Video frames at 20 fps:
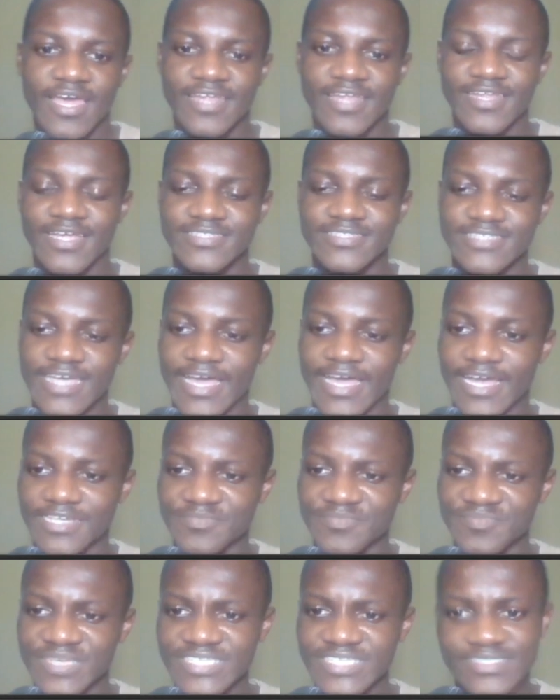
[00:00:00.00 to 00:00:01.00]
that I
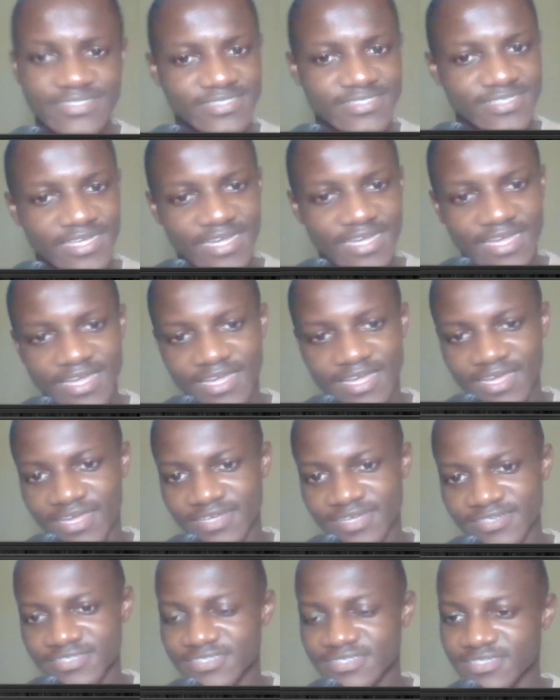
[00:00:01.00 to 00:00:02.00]
had missed.
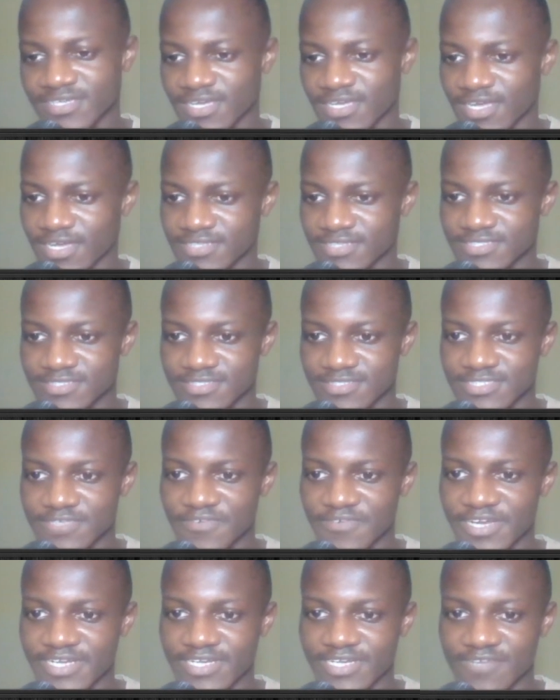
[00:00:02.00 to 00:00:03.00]
And it's a
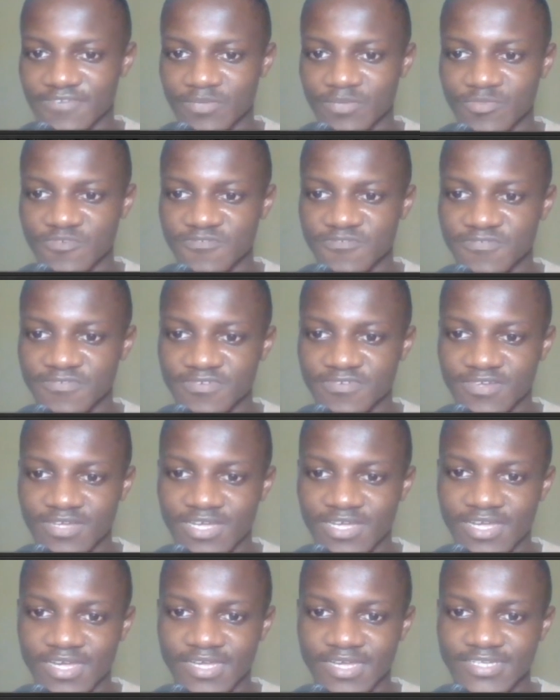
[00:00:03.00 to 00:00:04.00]
very clever move.
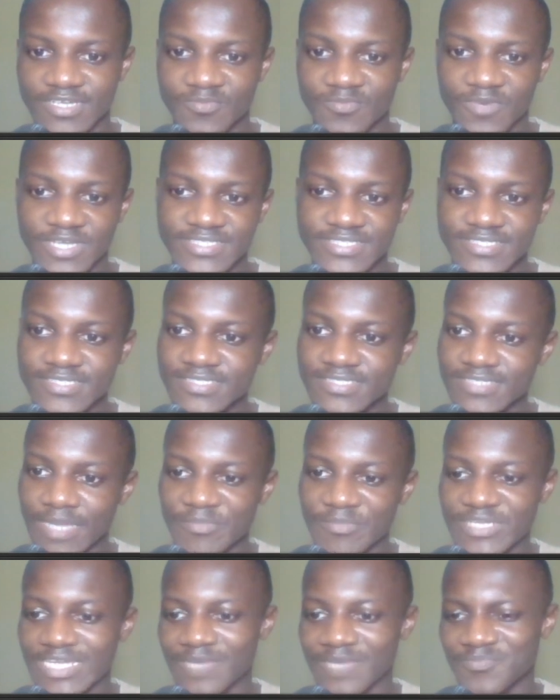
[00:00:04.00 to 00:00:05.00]
And the point is, I
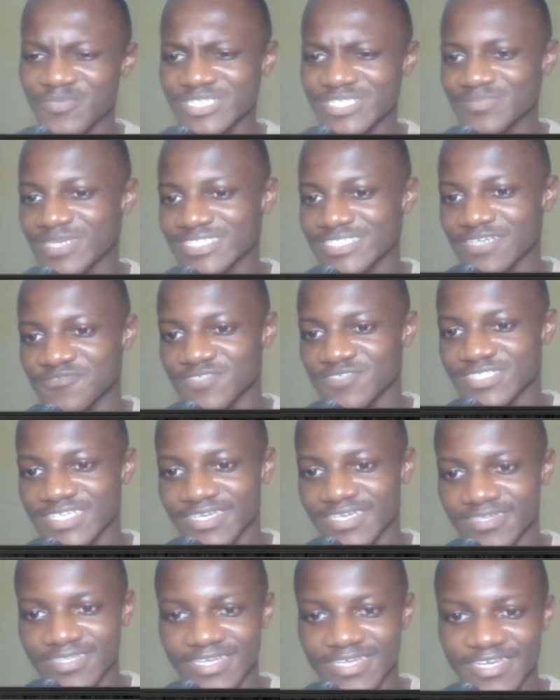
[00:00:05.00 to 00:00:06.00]
mean, I pretty much have to take the